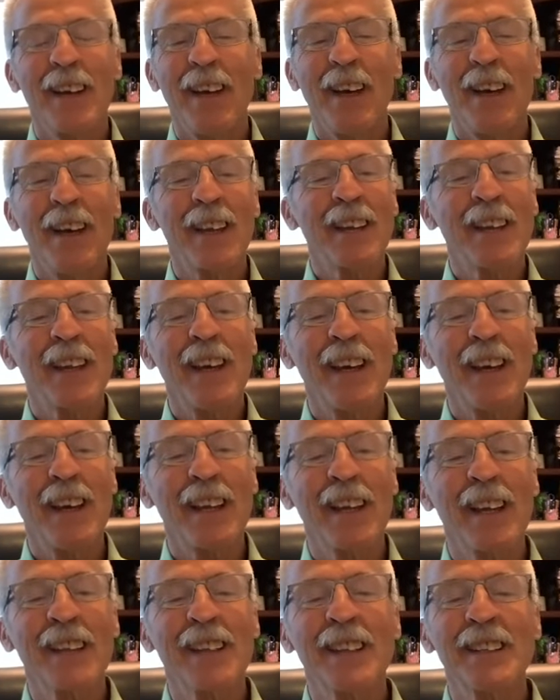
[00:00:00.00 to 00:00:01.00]
And,
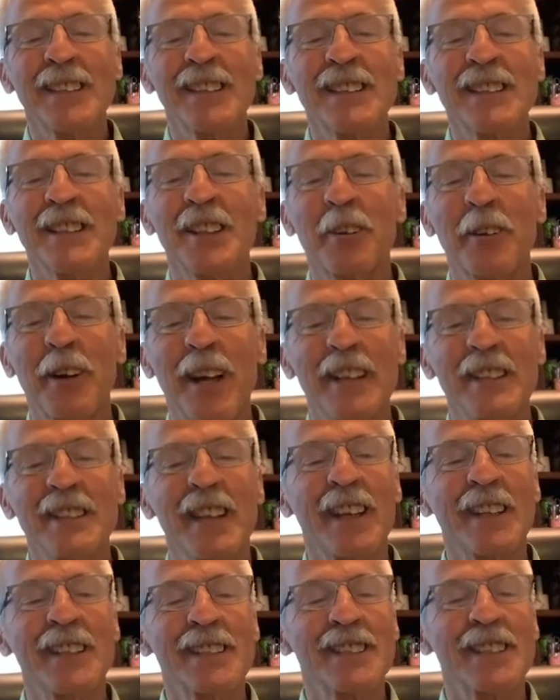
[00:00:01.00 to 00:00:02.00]
and in consider as
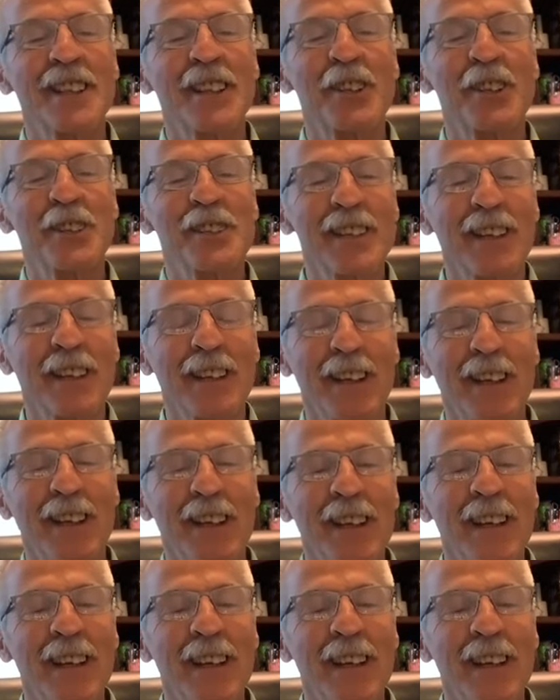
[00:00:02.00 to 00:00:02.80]
he considers it,